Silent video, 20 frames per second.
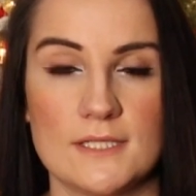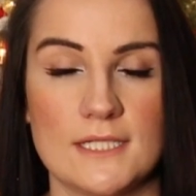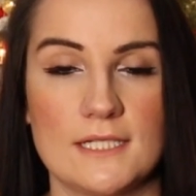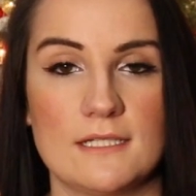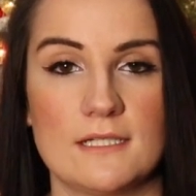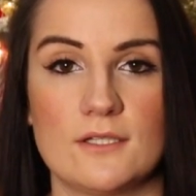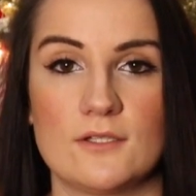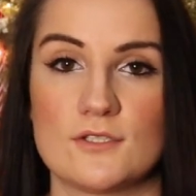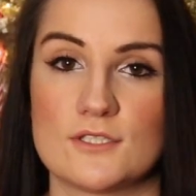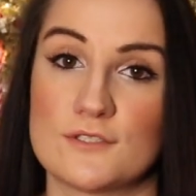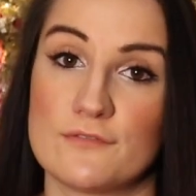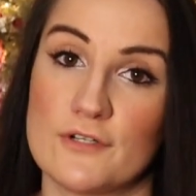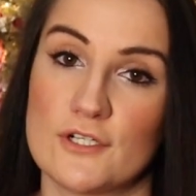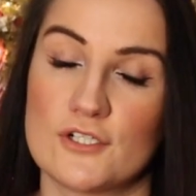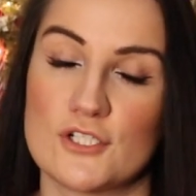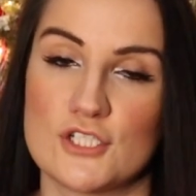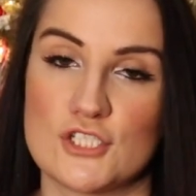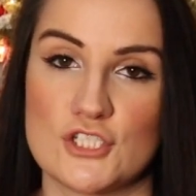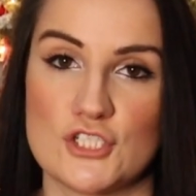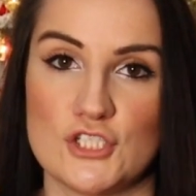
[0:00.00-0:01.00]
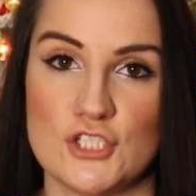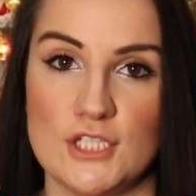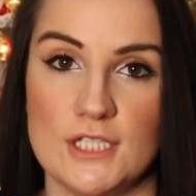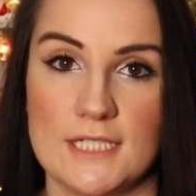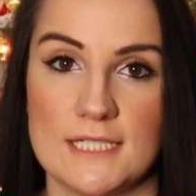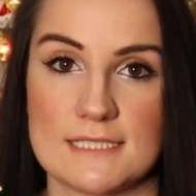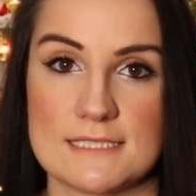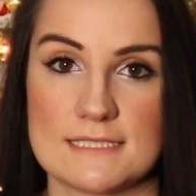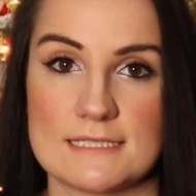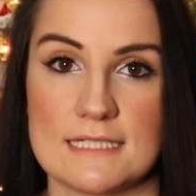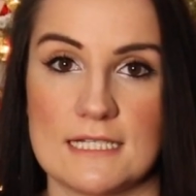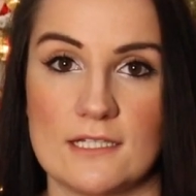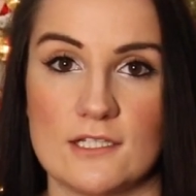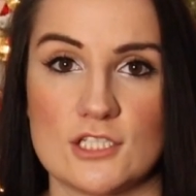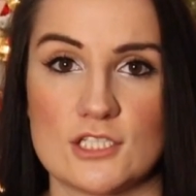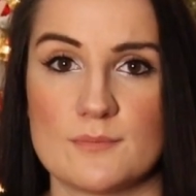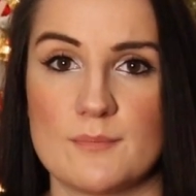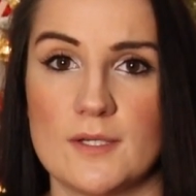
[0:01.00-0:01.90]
it, it looks very chic and stylish,